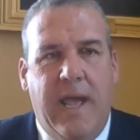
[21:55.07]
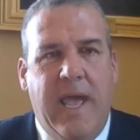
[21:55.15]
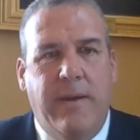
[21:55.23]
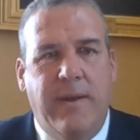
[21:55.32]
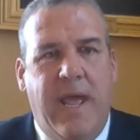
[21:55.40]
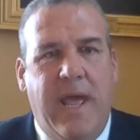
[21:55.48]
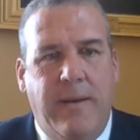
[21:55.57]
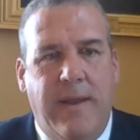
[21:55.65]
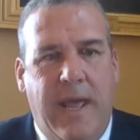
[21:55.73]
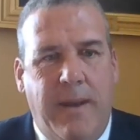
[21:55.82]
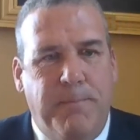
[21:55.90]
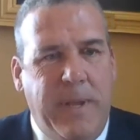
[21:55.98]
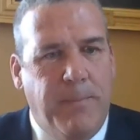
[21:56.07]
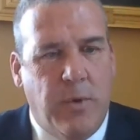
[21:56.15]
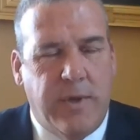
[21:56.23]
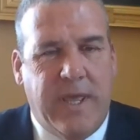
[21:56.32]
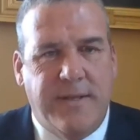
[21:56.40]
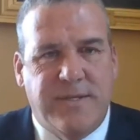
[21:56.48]
and
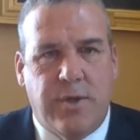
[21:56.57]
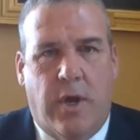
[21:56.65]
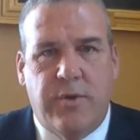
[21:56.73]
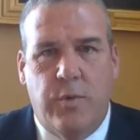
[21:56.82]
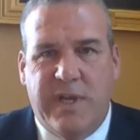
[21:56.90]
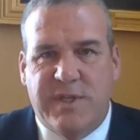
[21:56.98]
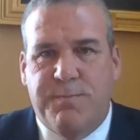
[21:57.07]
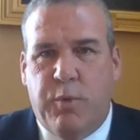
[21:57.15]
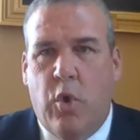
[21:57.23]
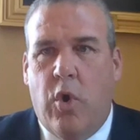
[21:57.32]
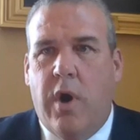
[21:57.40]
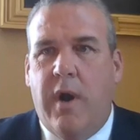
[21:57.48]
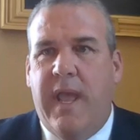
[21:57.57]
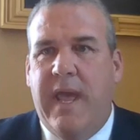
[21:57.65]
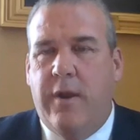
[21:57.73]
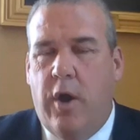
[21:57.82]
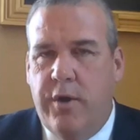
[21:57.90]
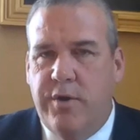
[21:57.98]
people can start to explore
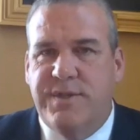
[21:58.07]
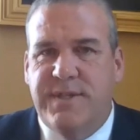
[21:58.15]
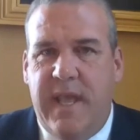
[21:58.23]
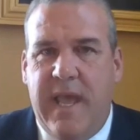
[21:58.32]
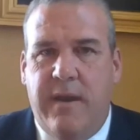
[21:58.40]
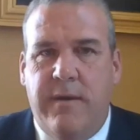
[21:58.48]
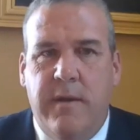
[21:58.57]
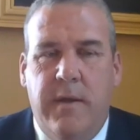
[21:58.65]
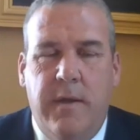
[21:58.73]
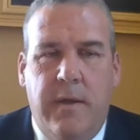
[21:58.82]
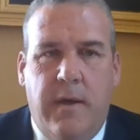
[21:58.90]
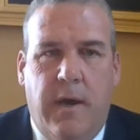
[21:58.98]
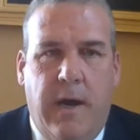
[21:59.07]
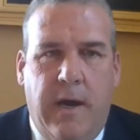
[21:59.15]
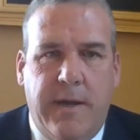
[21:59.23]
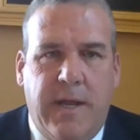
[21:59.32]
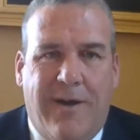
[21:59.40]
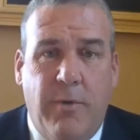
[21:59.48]
and understand
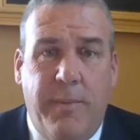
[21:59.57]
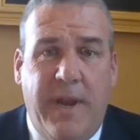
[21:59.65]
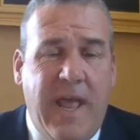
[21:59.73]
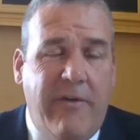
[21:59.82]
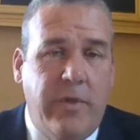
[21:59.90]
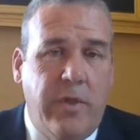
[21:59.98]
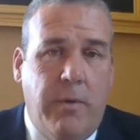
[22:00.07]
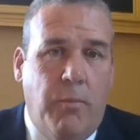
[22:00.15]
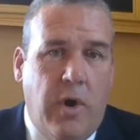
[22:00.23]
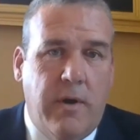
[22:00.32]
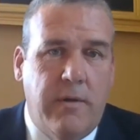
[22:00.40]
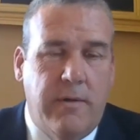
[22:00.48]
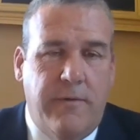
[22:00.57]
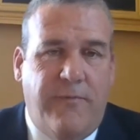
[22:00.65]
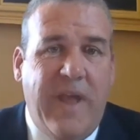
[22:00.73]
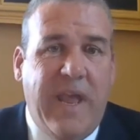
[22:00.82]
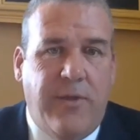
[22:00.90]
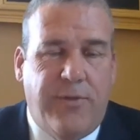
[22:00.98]
government and have a little more
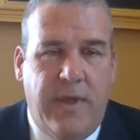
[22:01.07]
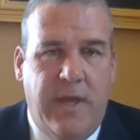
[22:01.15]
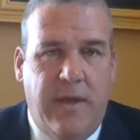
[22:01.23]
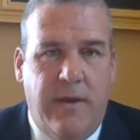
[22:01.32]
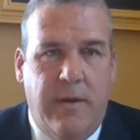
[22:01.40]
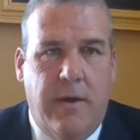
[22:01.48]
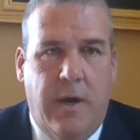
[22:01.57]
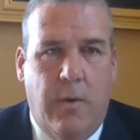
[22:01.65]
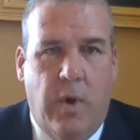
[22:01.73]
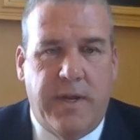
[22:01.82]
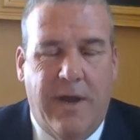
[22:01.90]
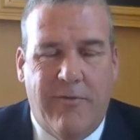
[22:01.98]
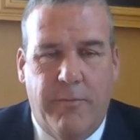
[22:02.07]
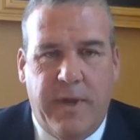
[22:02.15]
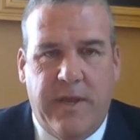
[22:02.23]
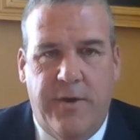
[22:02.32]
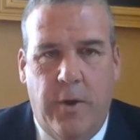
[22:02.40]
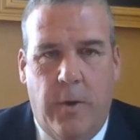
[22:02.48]
faith in what government can